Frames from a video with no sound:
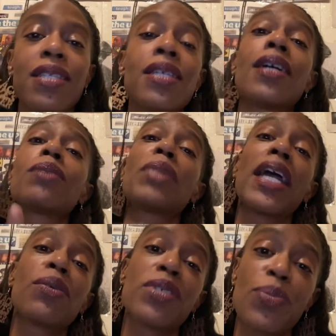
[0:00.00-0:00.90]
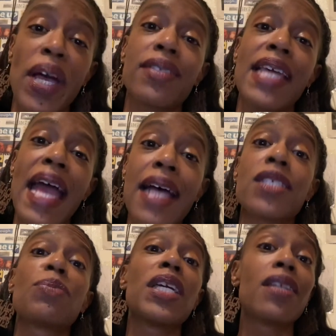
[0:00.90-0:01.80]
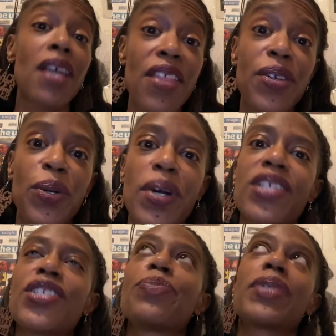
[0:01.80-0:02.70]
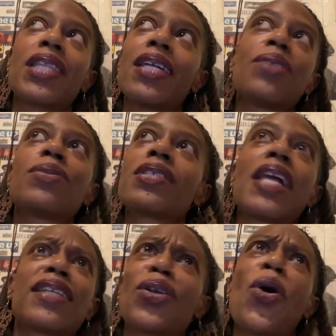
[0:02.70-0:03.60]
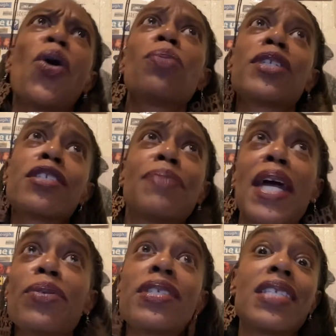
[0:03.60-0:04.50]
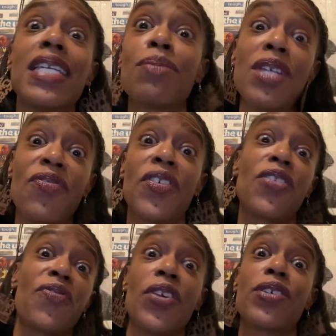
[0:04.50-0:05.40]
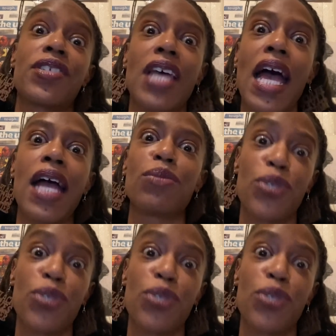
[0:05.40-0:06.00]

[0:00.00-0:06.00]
The young man was about to ask me another question, but then it was like the homeless man was seeing me for the first time.